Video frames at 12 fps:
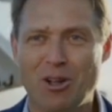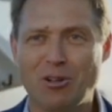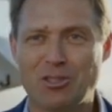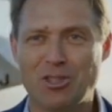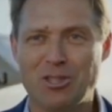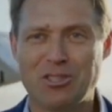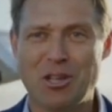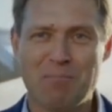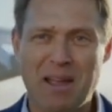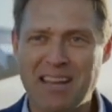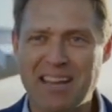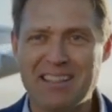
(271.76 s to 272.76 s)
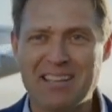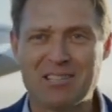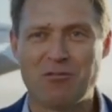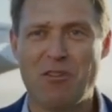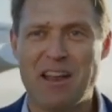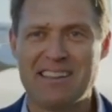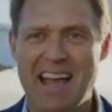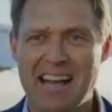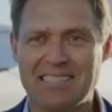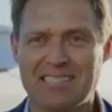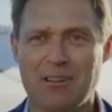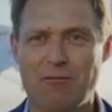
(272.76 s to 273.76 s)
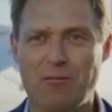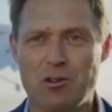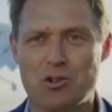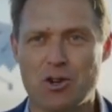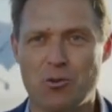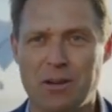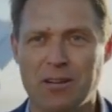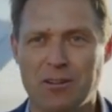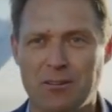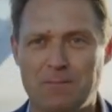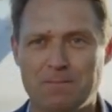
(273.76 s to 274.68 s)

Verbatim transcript: closer to making this fantastic future real.